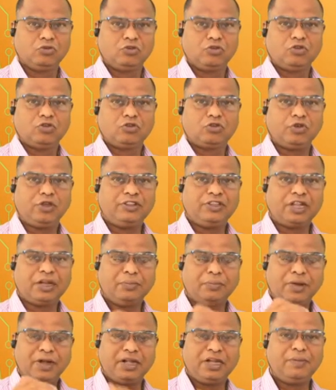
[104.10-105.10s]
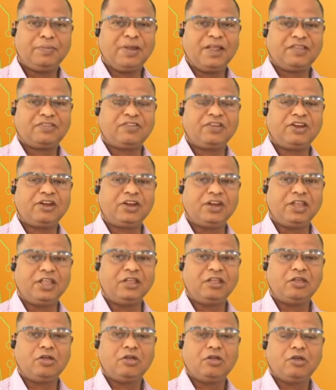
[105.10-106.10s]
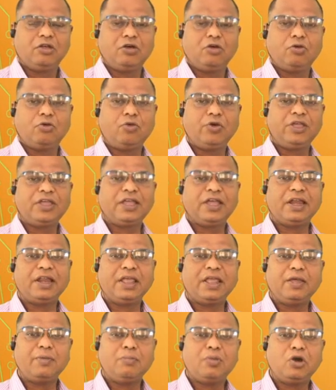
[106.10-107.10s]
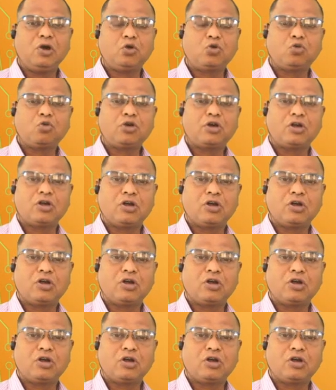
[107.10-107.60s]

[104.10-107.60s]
So in that multiplexing tree, we can able to